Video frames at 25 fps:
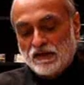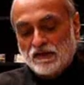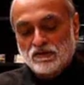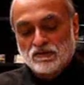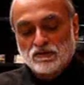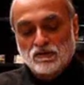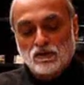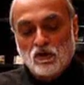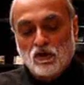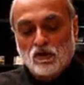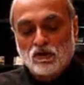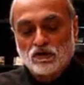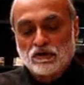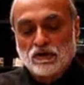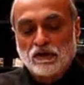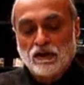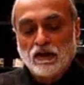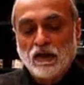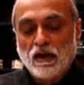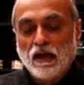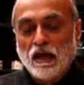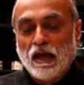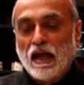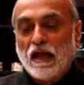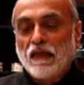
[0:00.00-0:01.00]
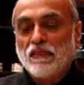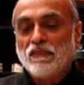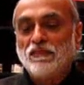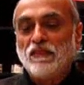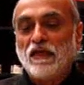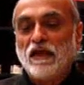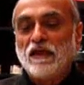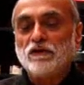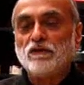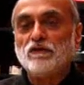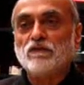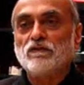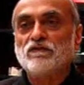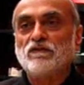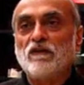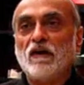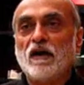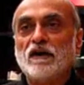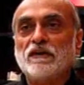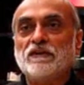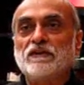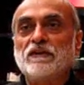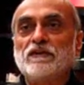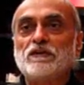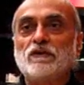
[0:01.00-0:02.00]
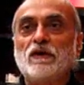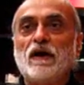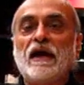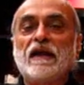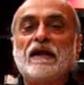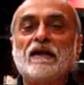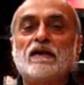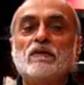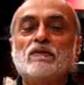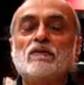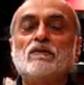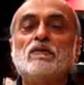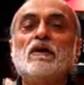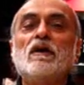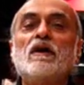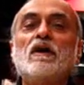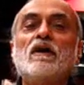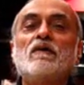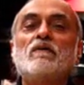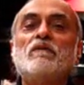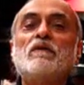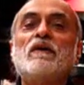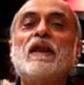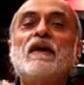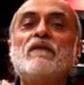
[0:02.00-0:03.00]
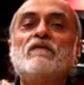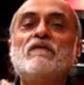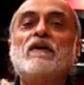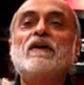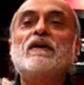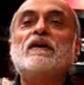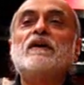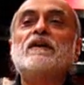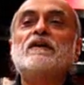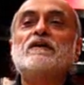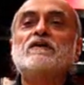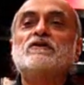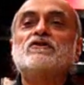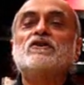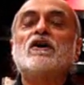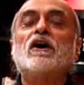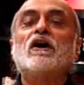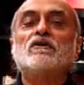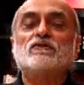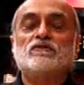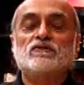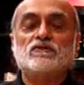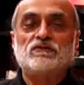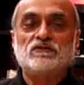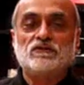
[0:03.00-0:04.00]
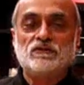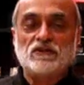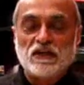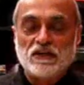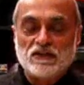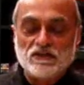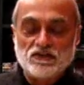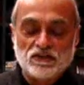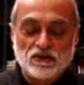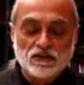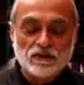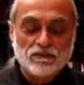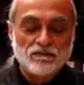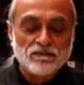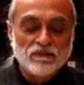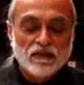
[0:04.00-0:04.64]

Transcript: is locked, and then you'll find that your angle will have very little chance of changing.